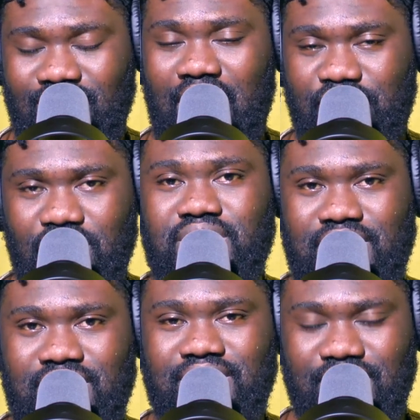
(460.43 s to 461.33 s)
I've
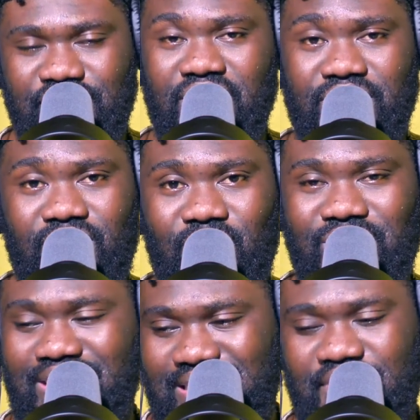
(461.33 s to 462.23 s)
used different
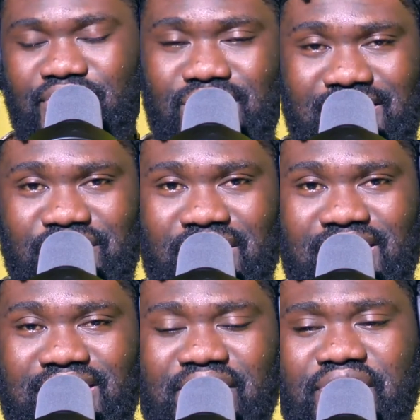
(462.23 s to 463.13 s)
recorders, I've used
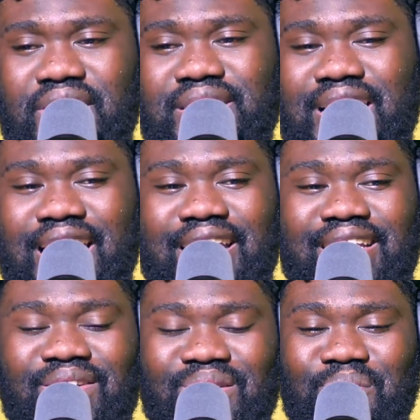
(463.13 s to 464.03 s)
different interface,
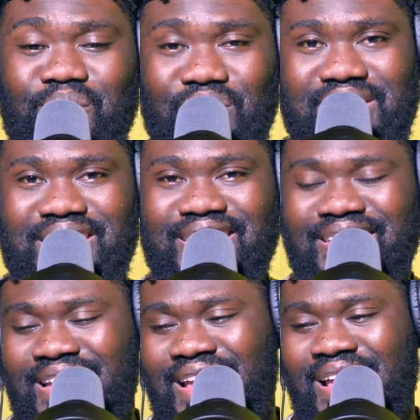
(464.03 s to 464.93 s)
and
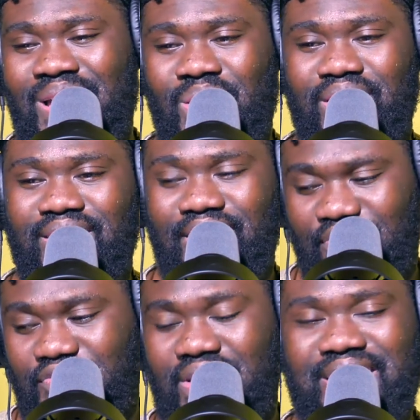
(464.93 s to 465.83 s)
mostly the
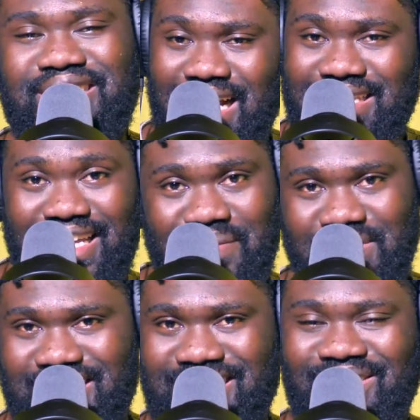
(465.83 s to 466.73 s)
first
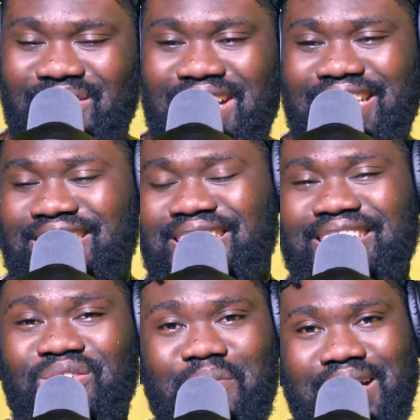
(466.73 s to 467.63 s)
attempt, all right,
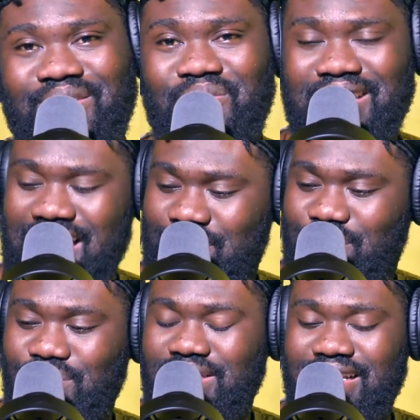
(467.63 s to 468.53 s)
normally when I
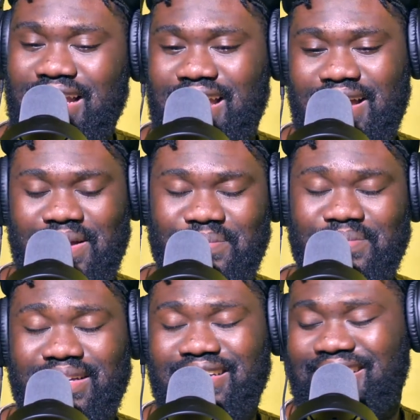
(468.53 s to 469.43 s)
put
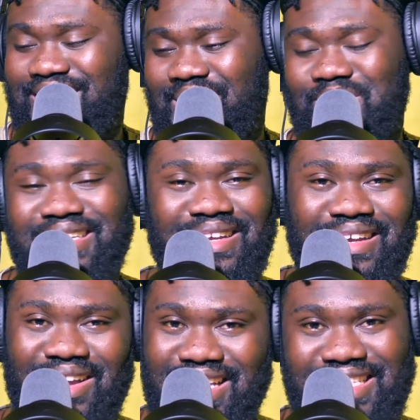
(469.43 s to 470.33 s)

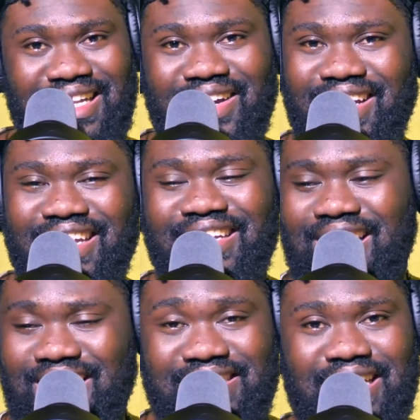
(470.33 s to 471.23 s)
the XLR in
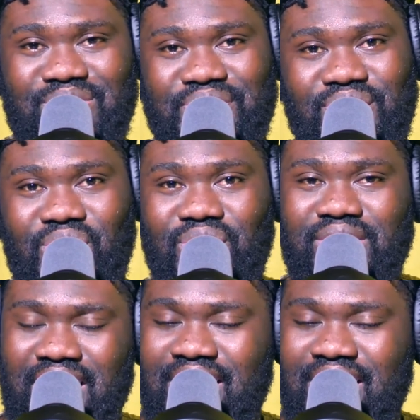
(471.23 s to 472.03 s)
and start to record,